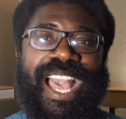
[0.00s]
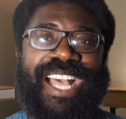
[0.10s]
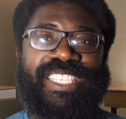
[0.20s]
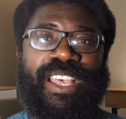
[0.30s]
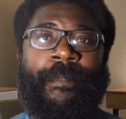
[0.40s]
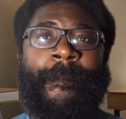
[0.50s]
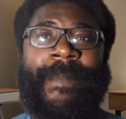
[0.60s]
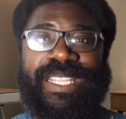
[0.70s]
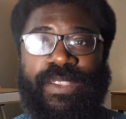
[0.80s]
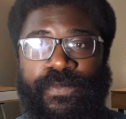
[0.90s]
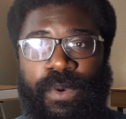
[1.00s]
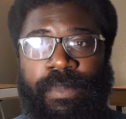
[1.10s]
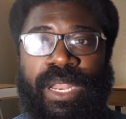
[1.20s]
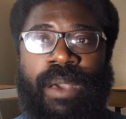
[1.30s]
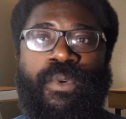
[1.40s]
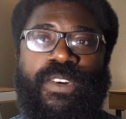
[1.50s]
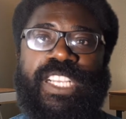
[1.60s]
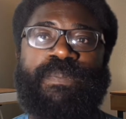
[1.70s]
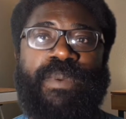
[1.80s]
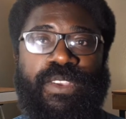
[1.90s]
as a better footballer, more
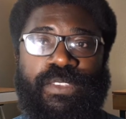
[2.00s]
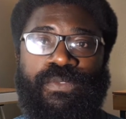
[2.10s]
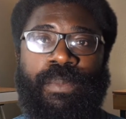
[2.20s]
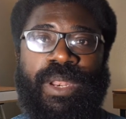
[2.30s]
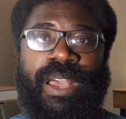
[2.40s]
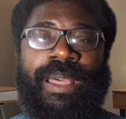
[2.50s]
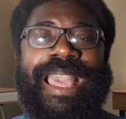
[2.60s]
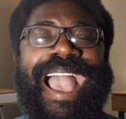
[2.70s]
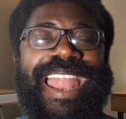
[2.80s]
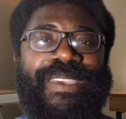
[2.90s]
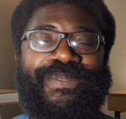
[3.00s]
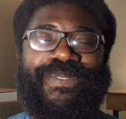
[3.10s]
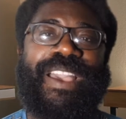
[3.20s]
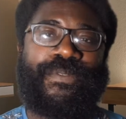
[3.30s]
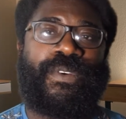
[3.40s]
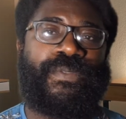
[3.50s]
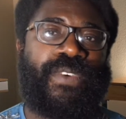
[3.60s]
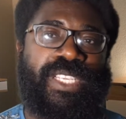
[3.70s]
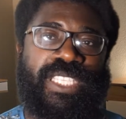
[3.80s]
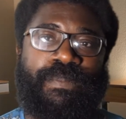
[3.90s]
experienced footballer, and then fight for a
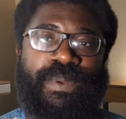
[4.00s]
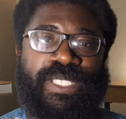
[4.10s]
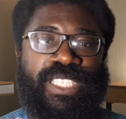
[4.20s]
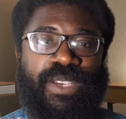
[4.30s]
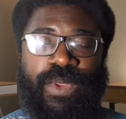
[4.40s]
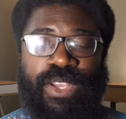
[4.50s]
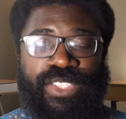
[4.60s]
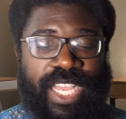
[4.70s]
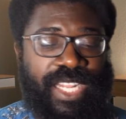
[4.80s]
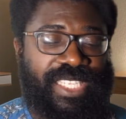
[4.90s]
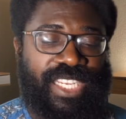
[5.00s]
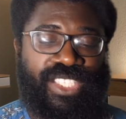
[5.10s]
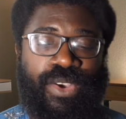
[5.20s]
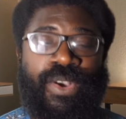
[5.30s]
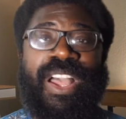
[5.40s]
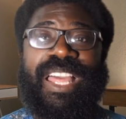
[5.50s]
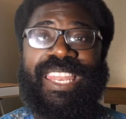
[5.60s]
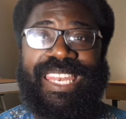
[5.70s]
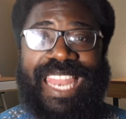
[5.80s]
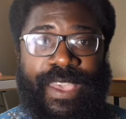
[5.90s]
first team position. We know Jadon Sancho
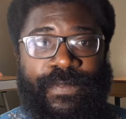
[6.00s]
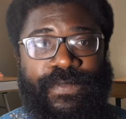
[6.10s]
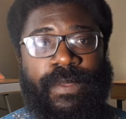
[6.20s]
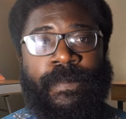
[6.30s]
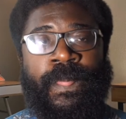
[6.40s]
left